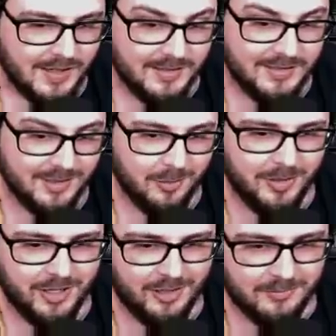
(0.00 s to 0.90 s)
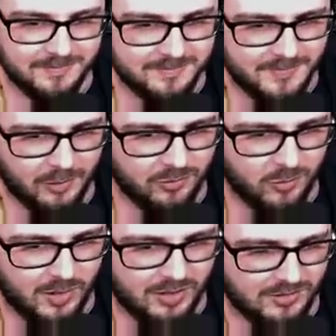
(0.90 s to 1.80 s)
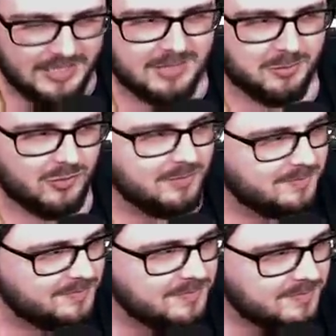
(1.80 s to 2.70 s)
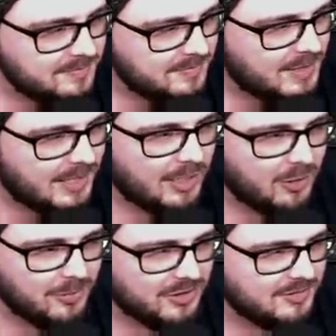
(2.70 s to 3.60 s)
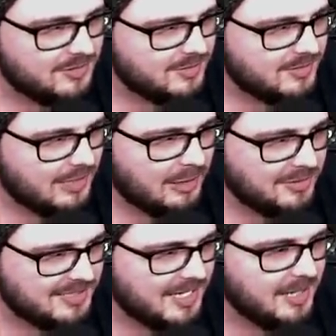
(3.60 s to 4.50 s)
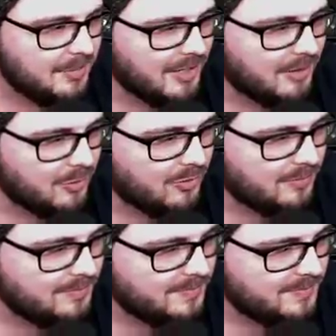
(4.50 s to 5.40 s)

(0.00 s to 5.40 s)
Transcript: I did cut my hair. I was a wild animal. Now I'm a now I'm a tame animal.